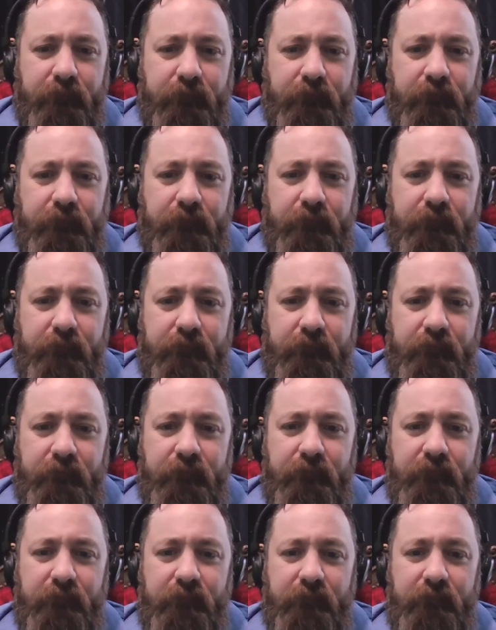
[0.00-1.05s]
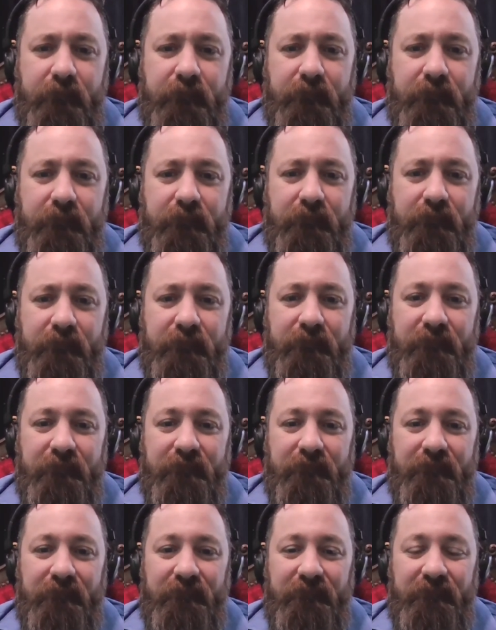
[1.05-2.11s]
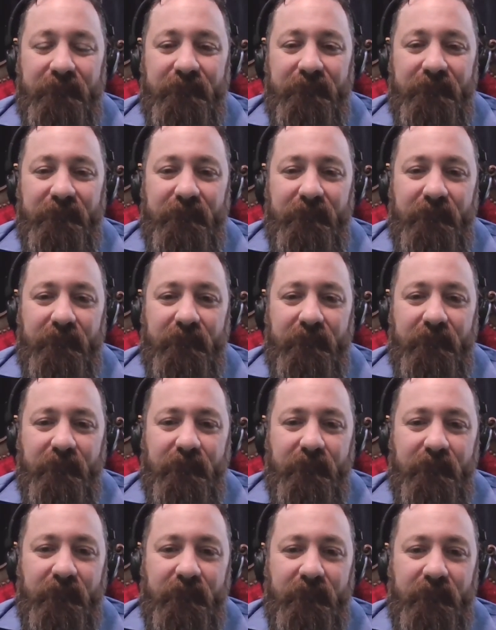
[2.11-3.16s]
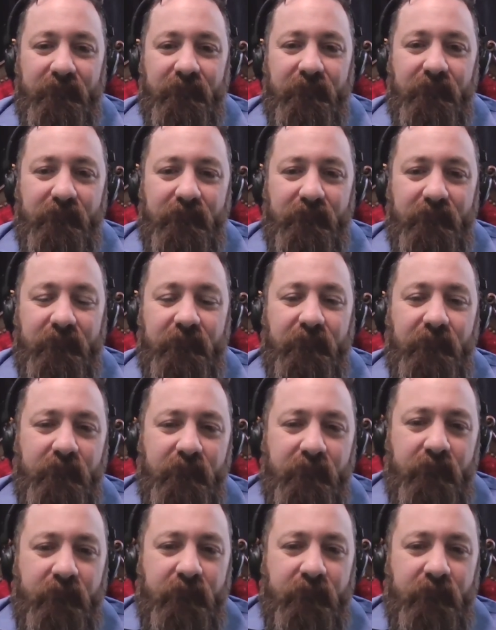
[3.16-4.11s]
[no speech]